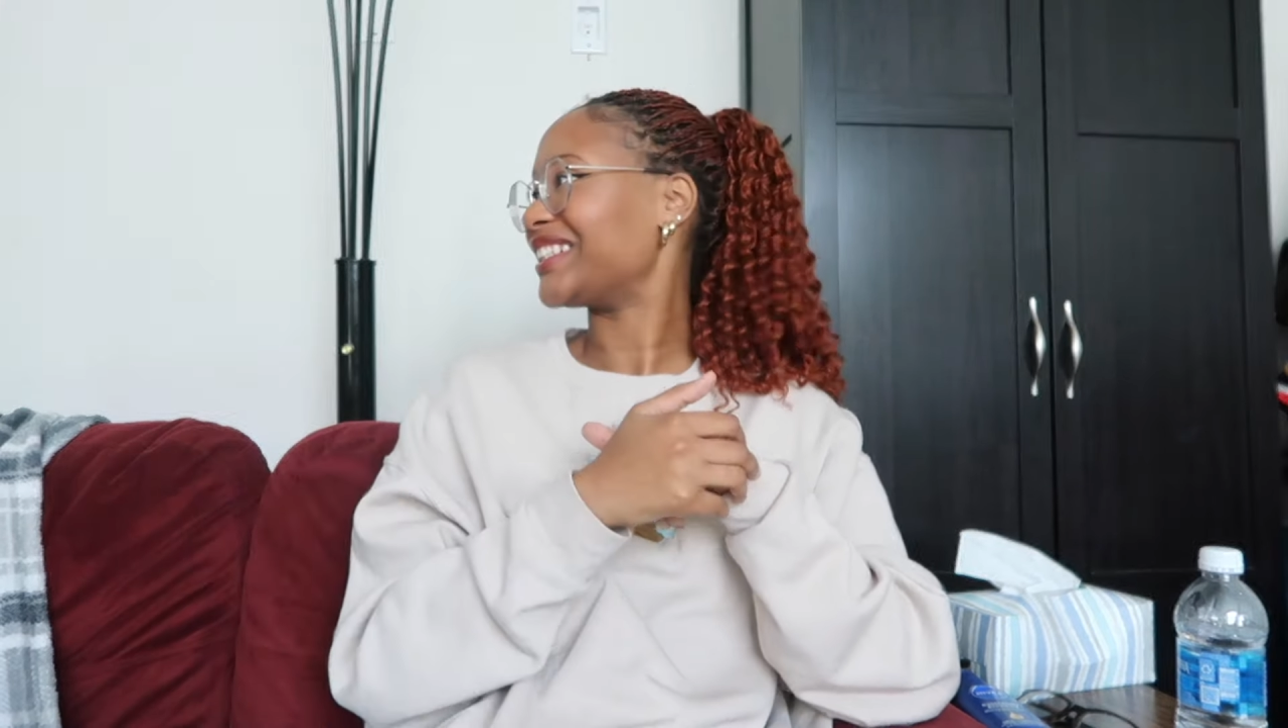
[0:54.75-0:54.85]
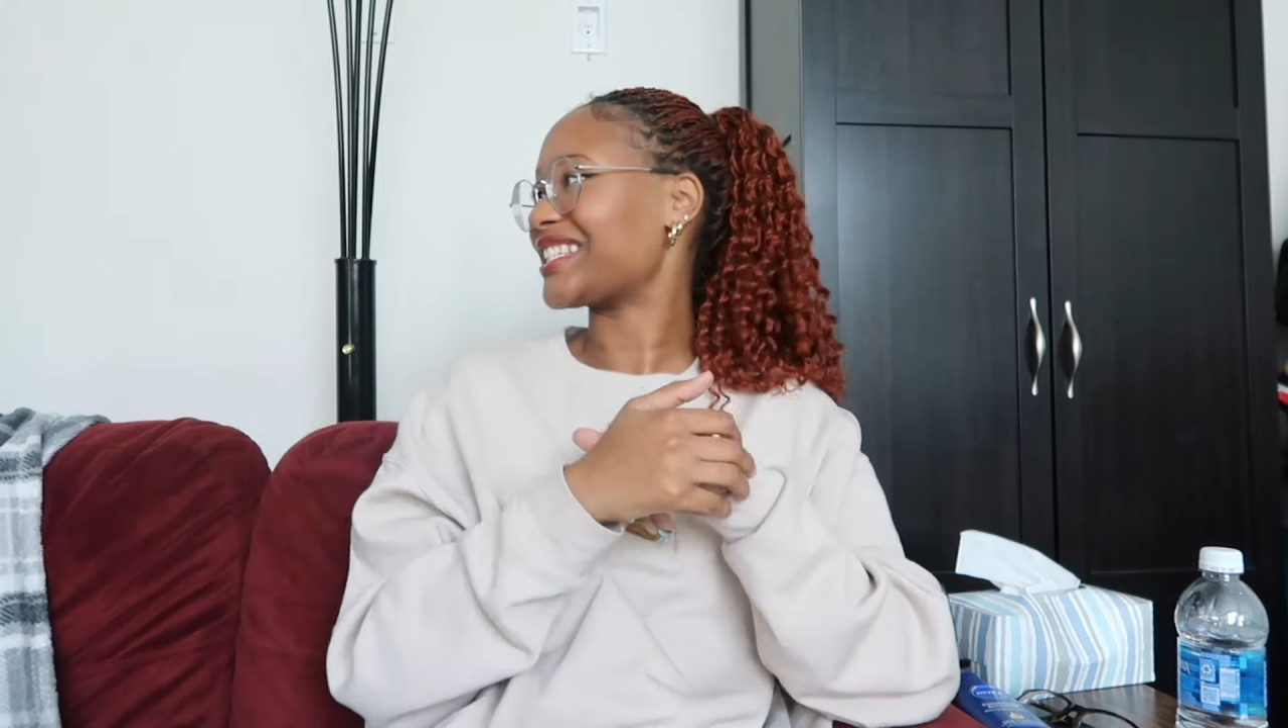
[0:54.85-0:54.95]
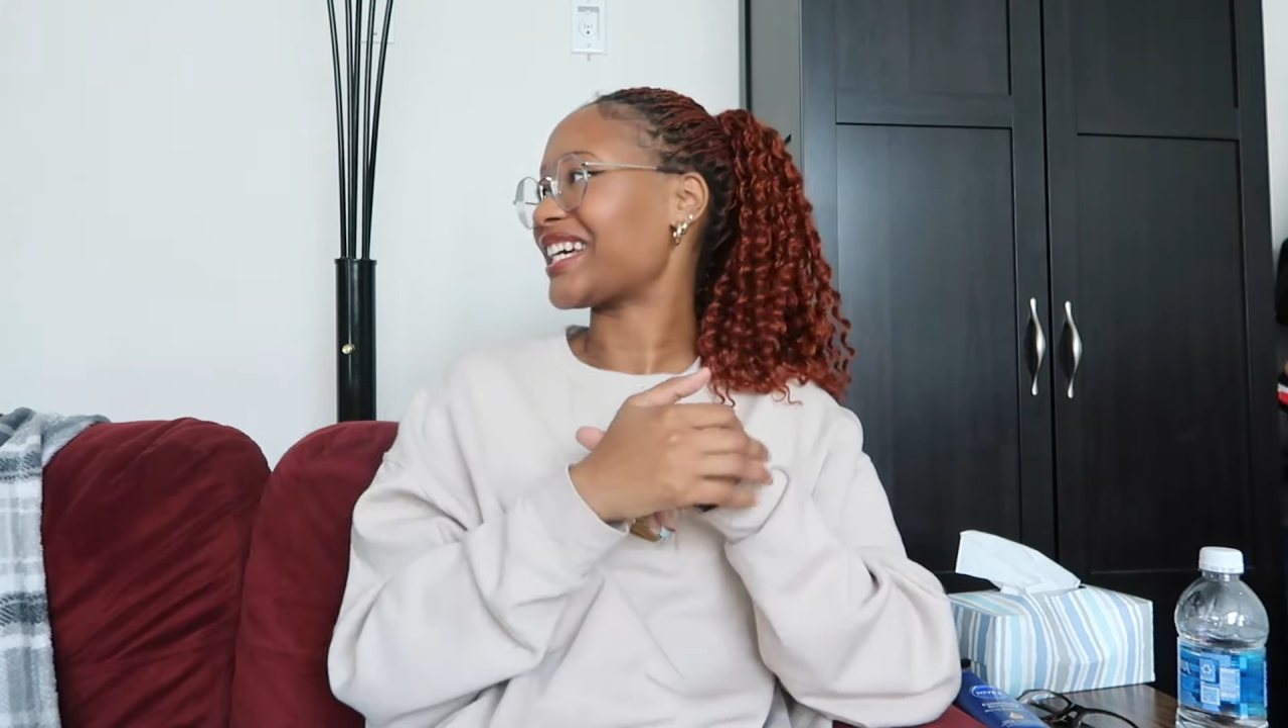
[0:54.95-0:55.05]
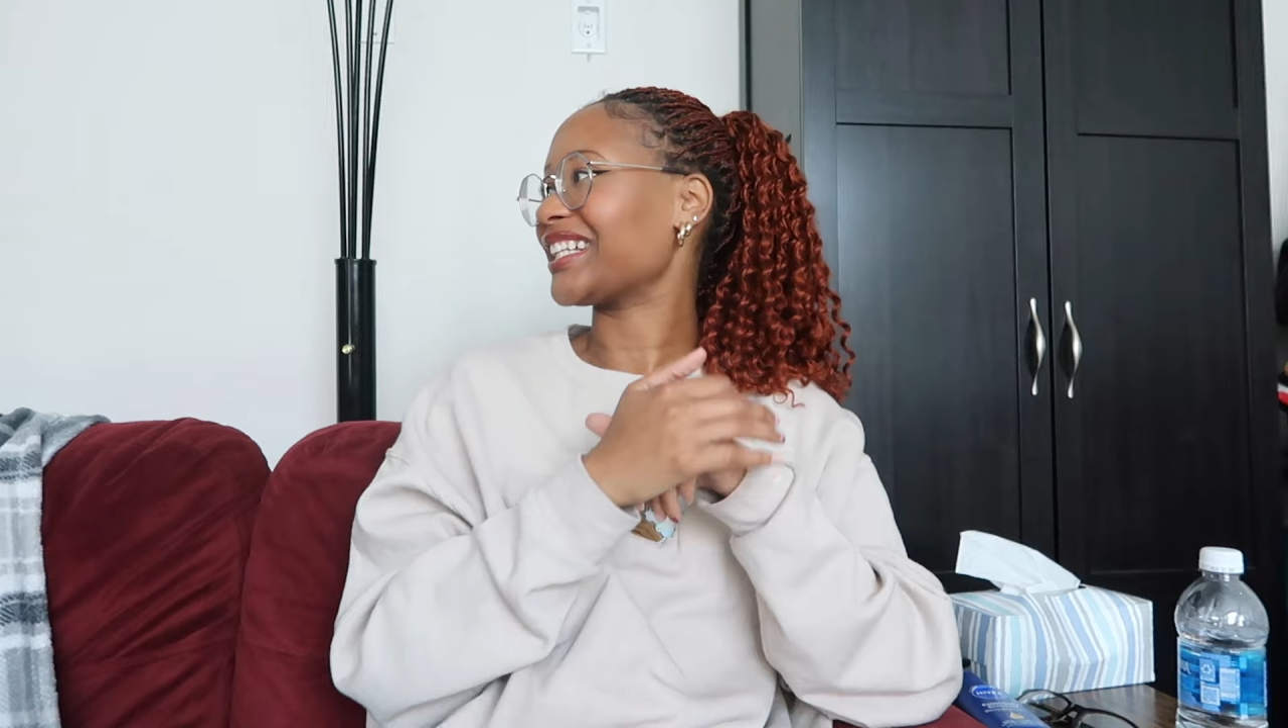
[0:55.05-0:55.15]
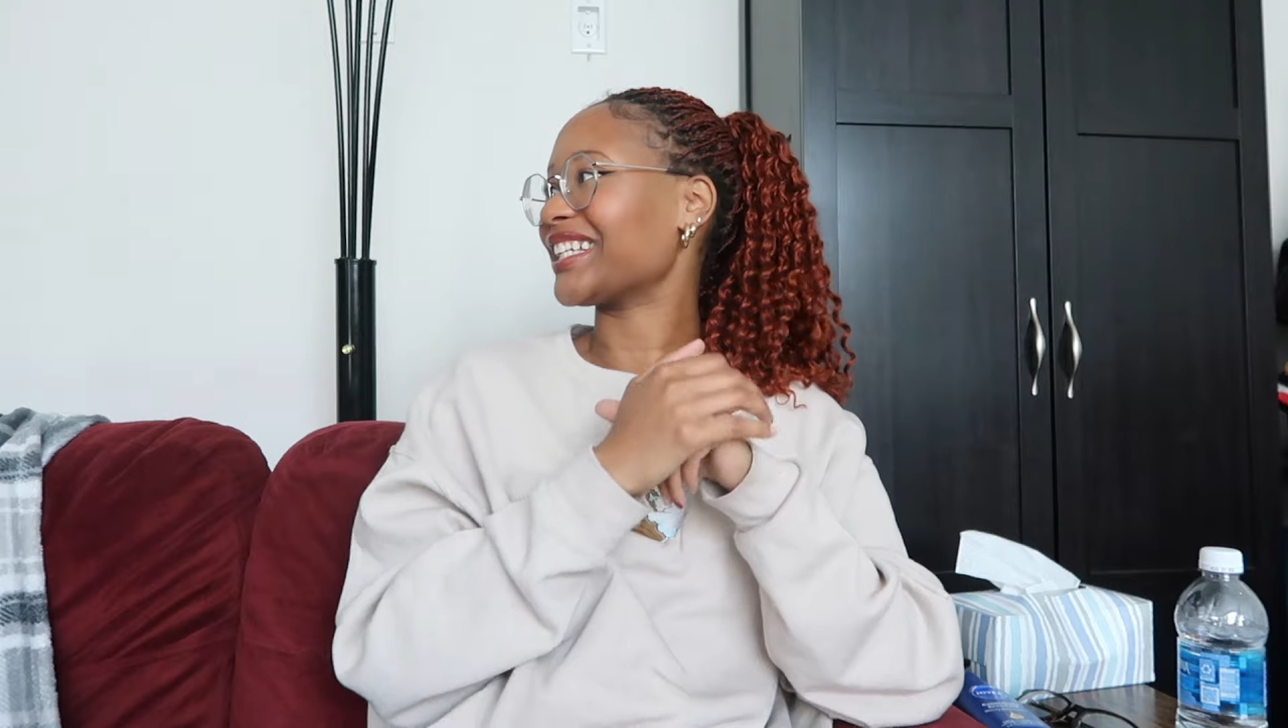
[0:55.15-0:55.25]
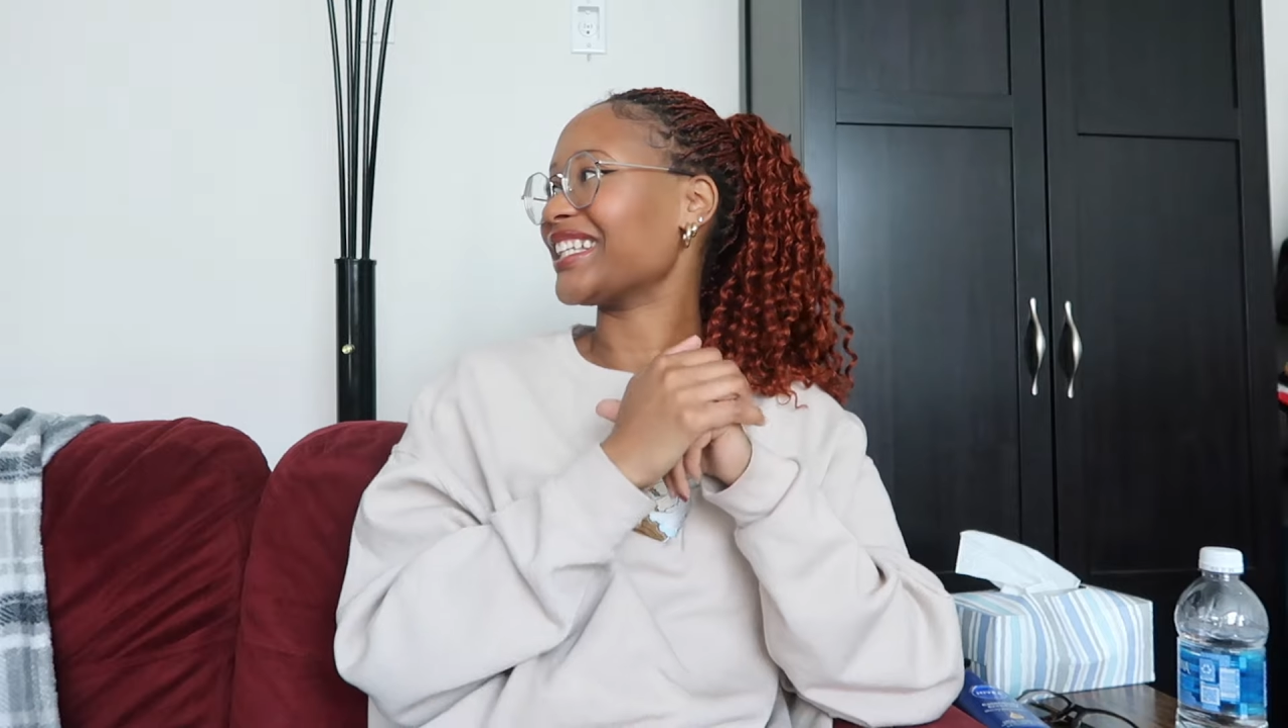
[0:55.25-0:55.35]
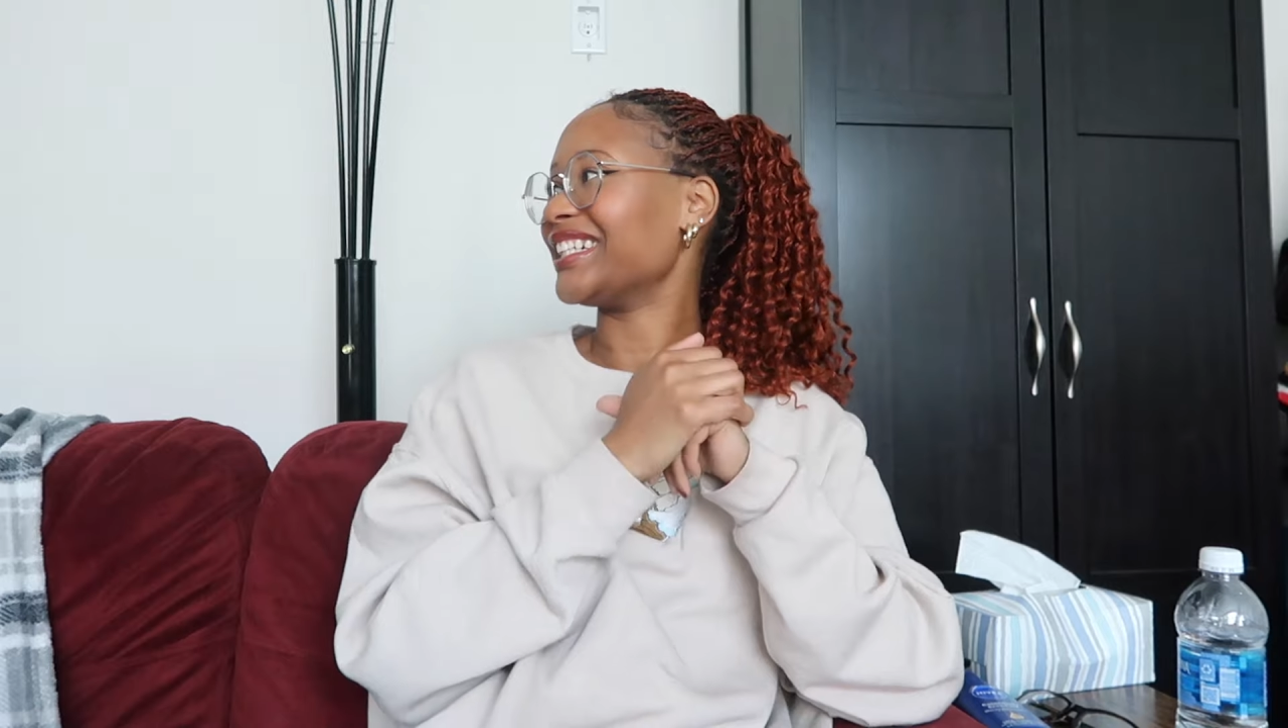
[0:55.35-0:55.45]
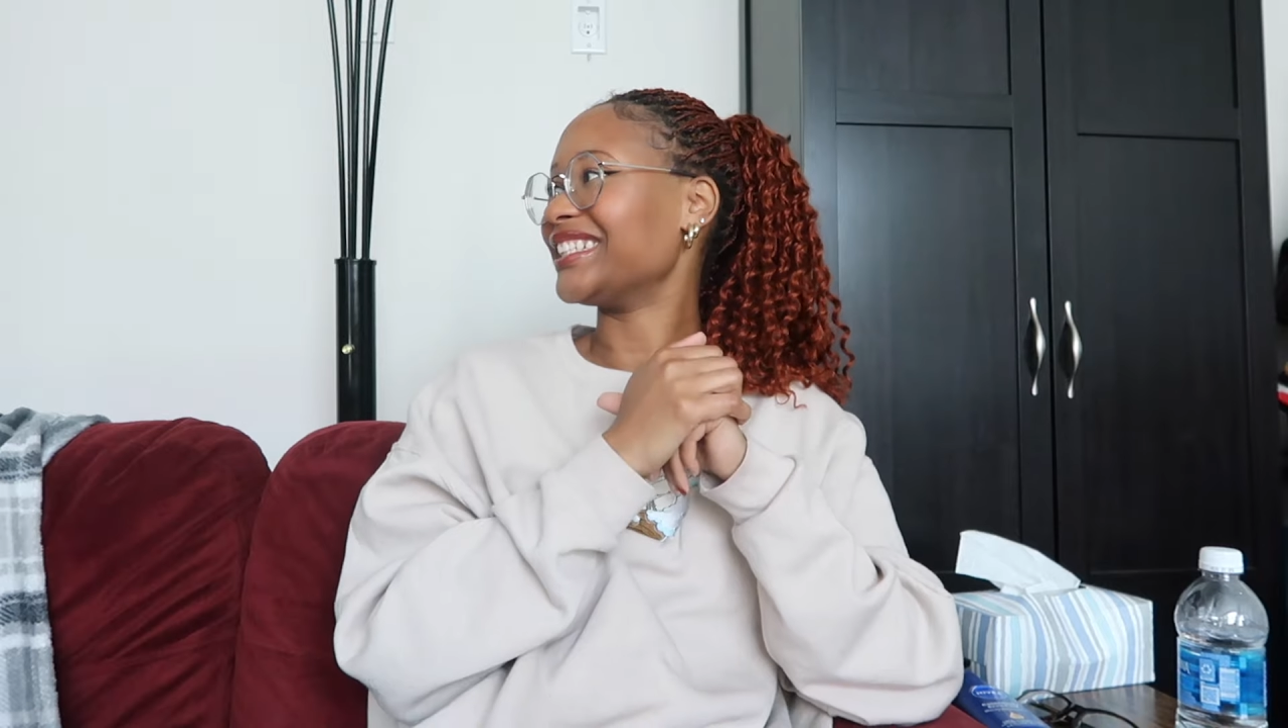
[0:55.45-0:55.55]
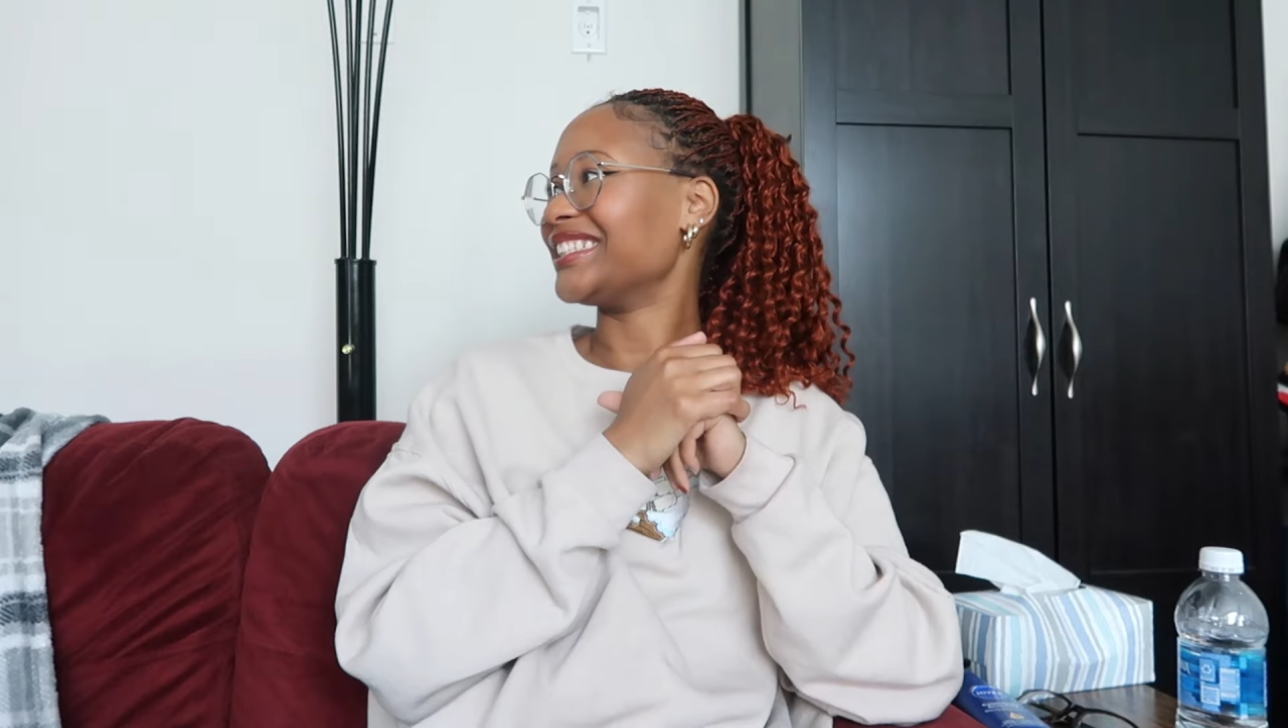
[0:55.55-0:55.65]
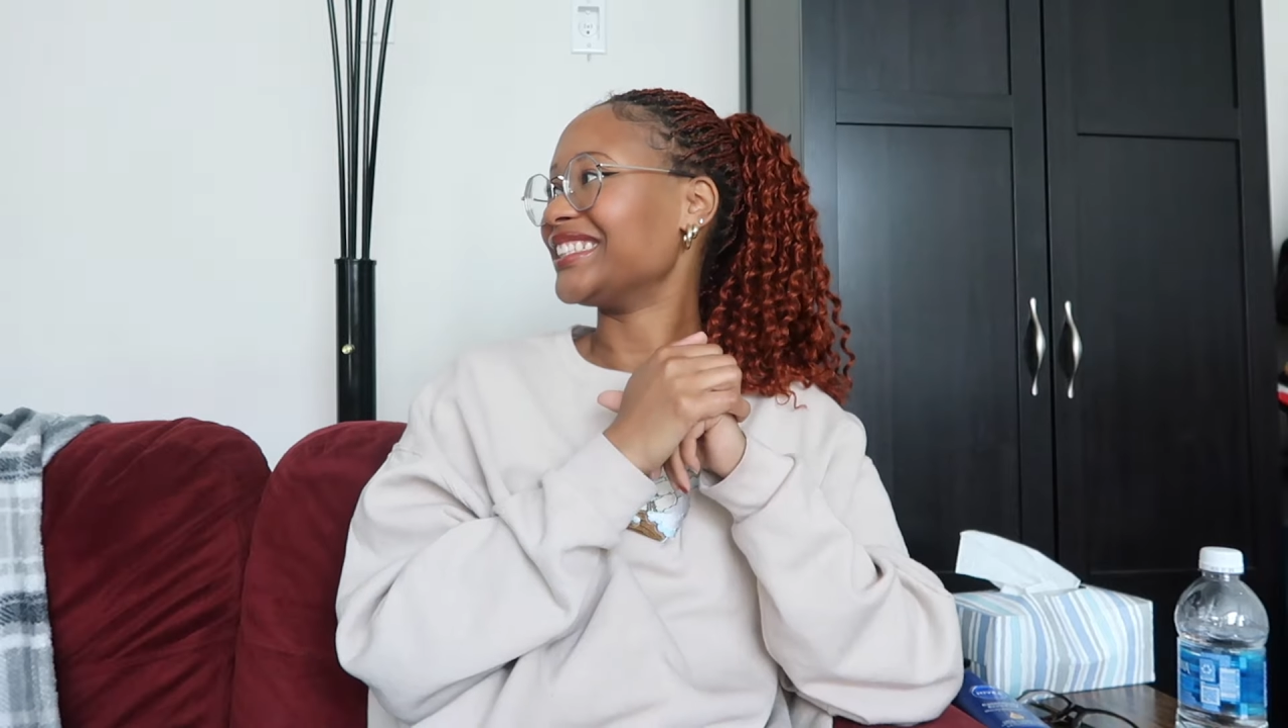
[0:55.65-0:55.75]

Is that Kalila?